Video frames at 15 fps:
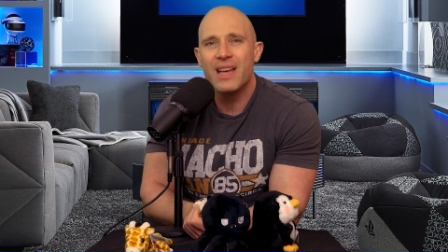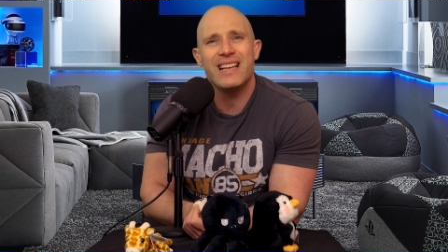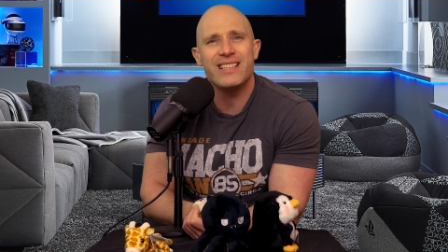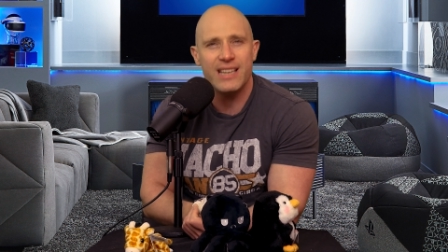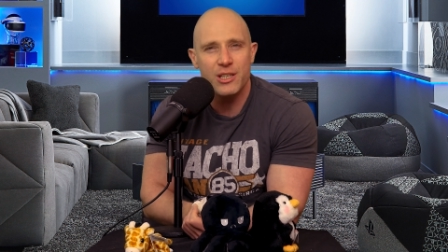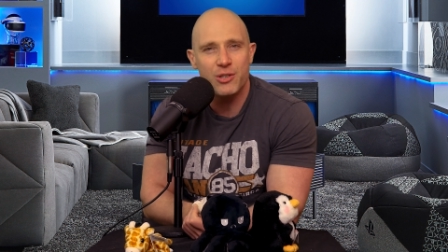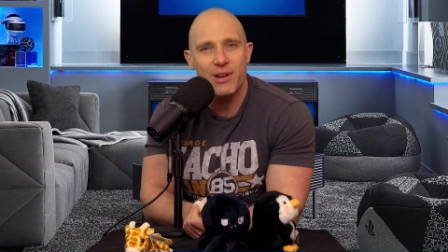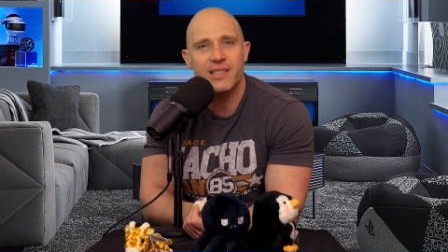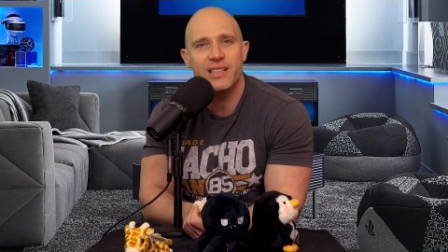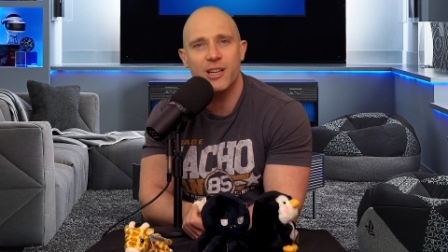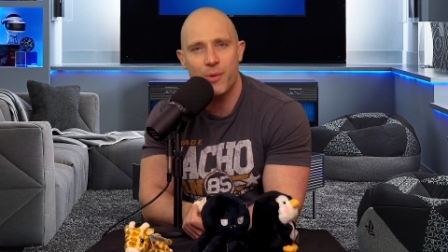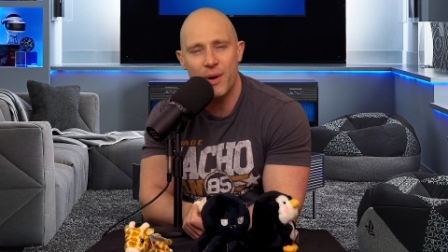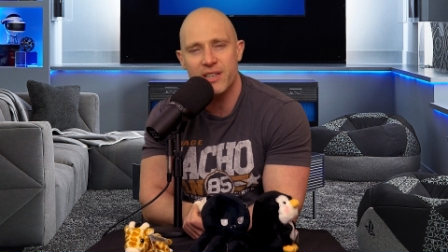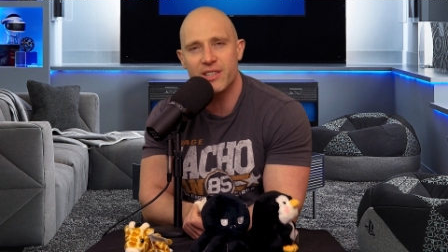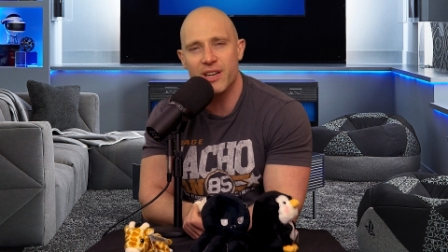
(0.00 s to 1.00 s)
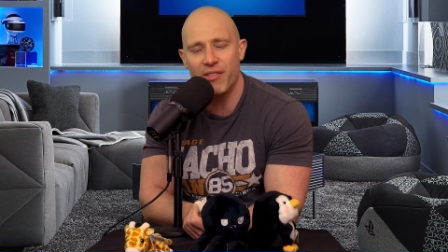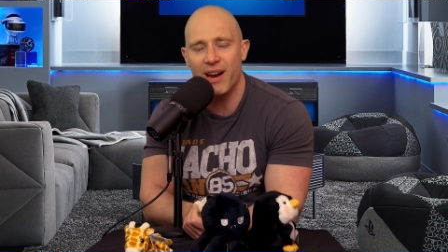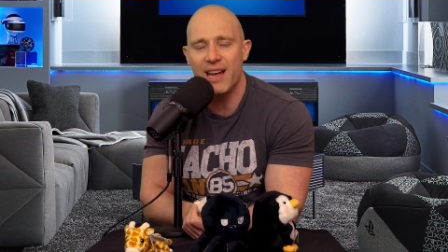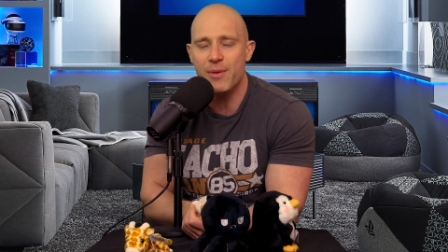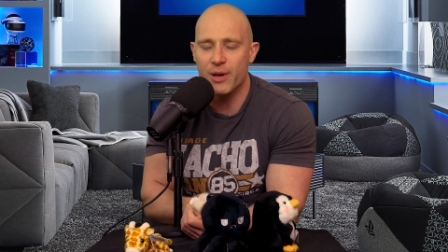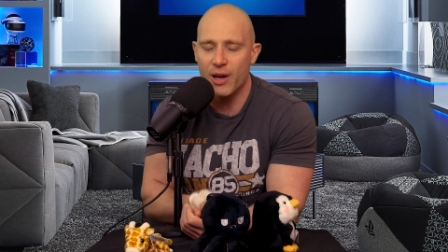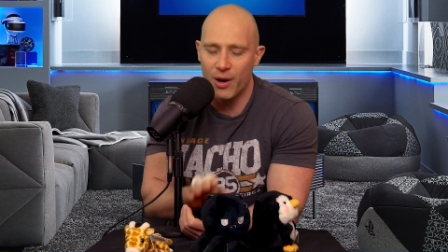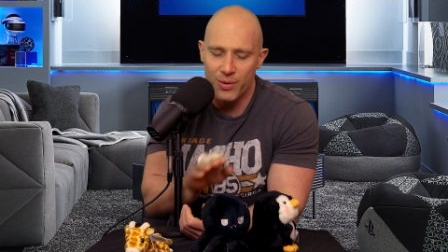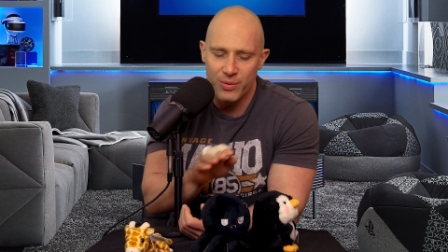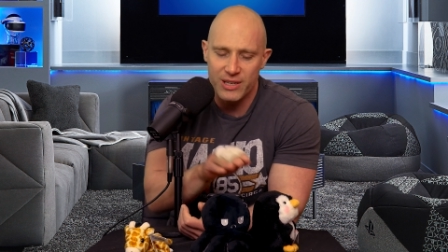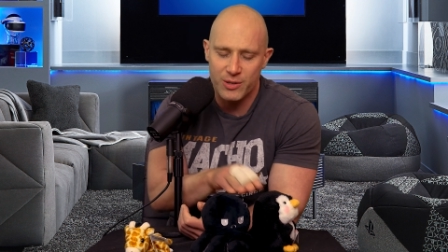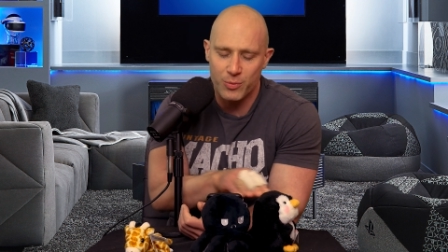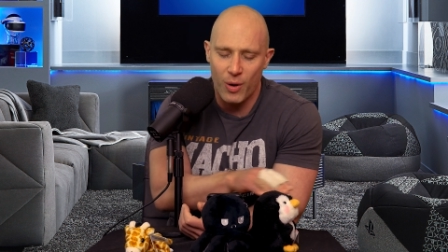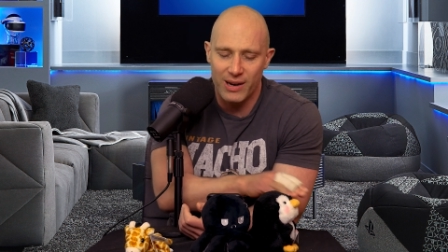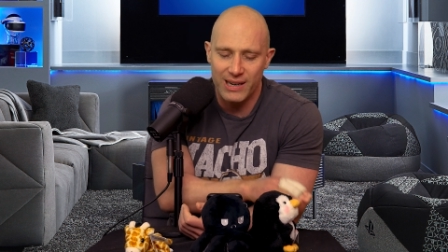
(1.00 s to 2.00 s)
That's an interesting question. Right, here we go.
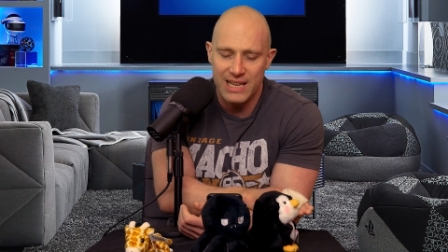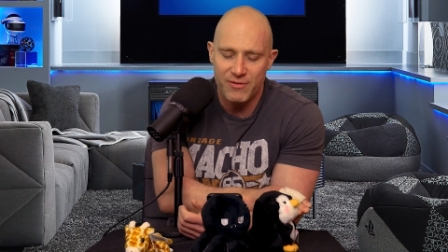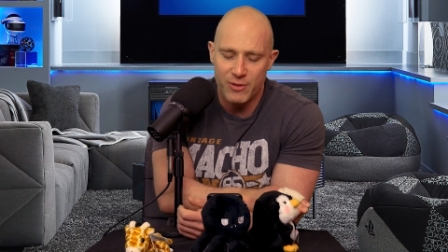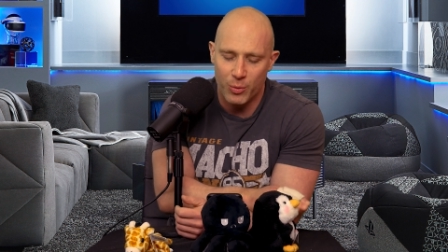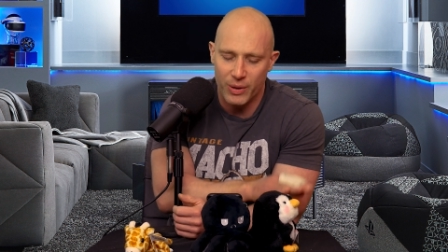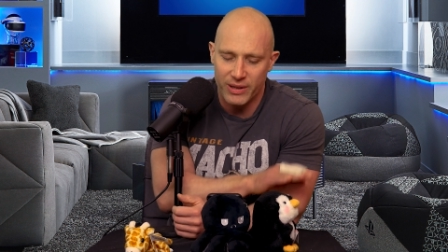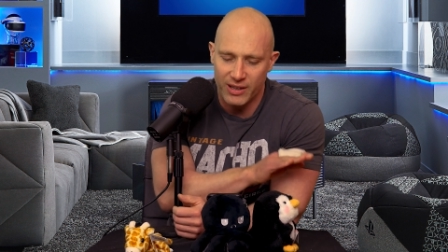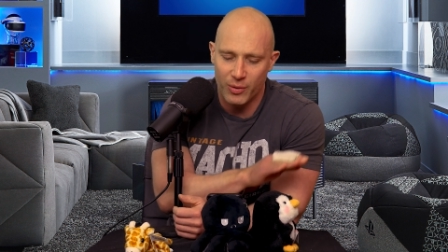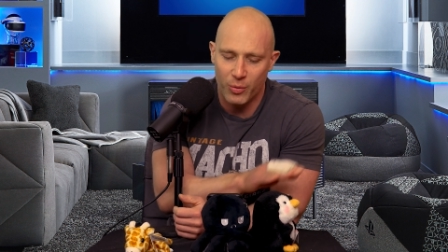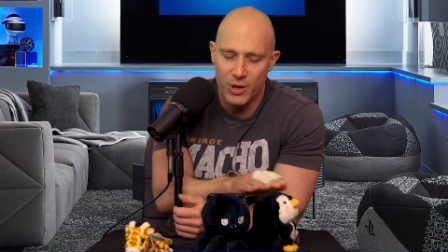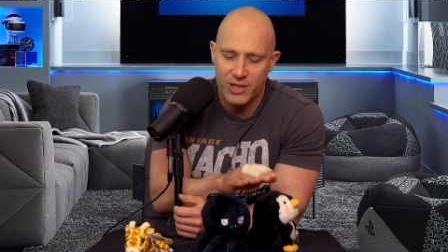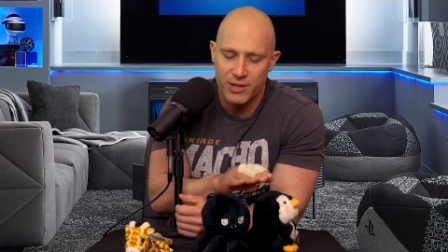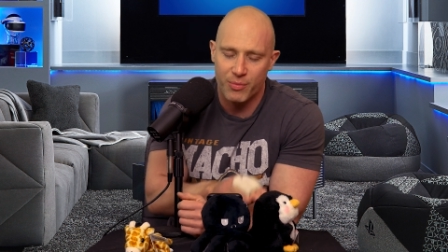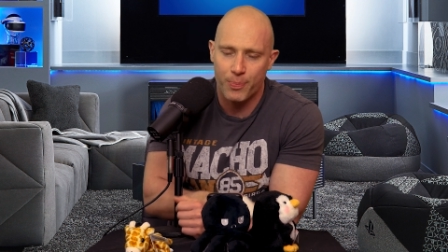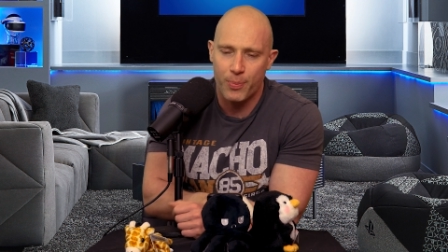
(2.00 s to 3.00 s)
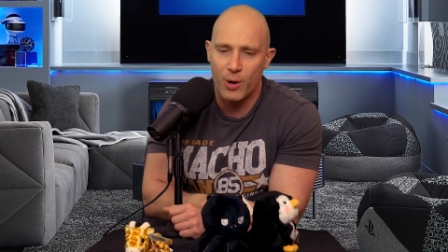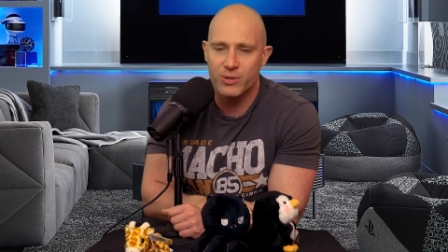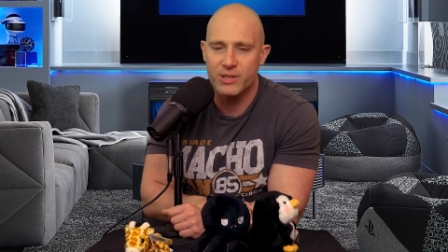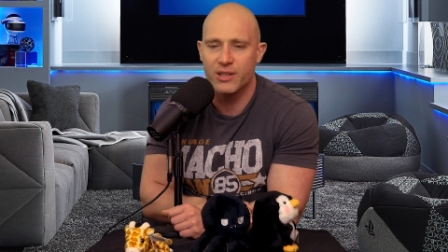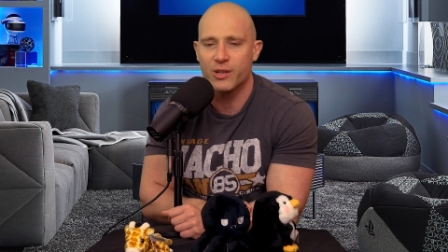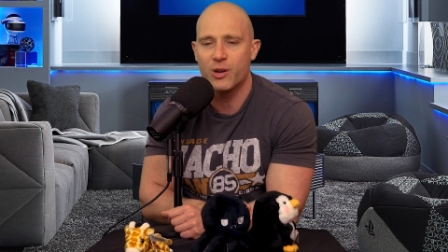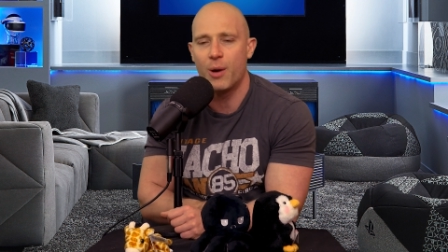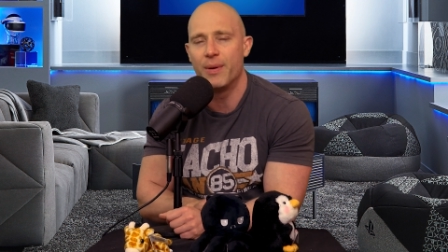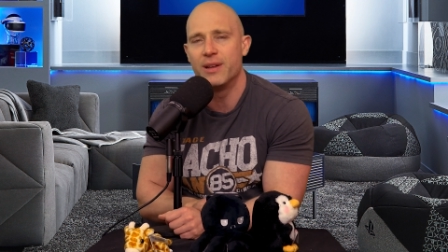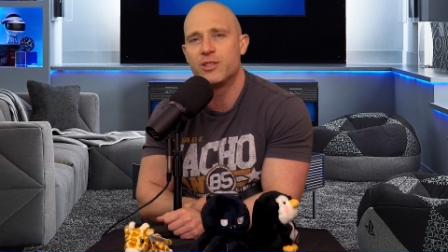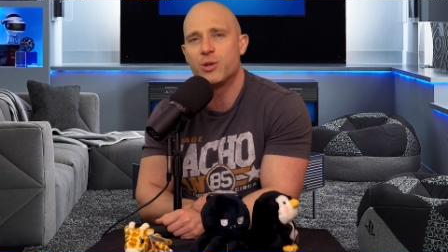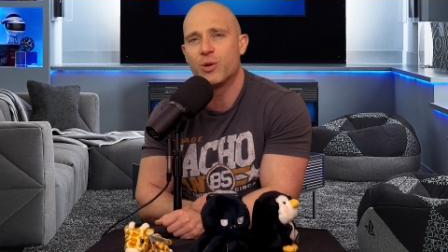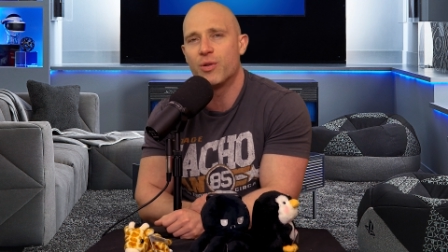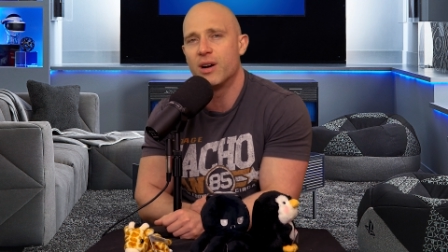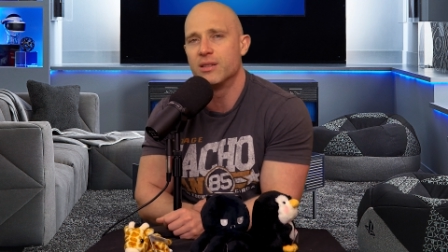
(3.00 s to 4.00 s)
This is what I'll leave you with, and I want you to post in the
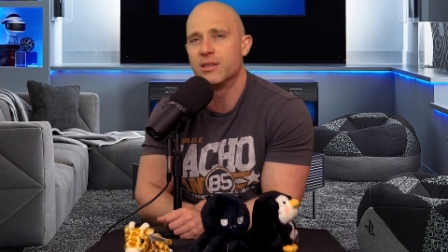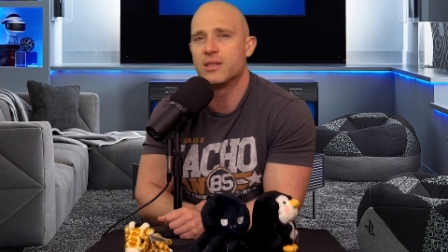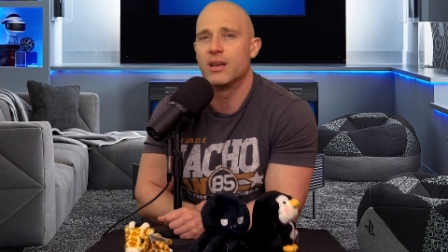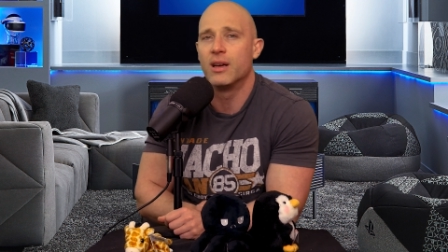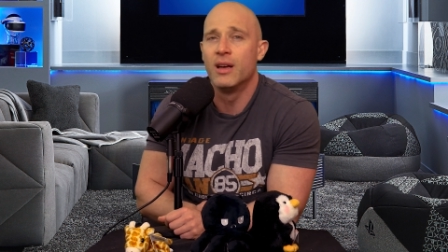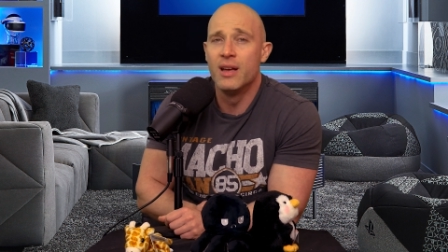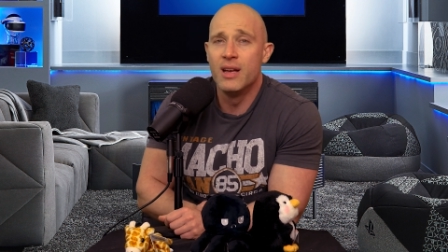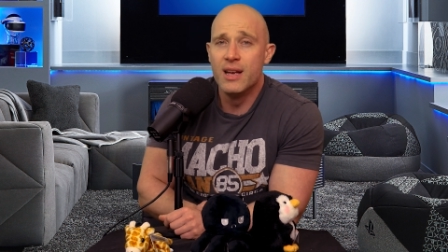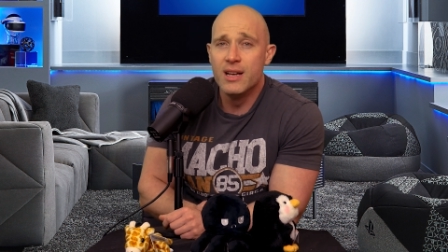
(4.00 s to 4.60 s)
comments your answer.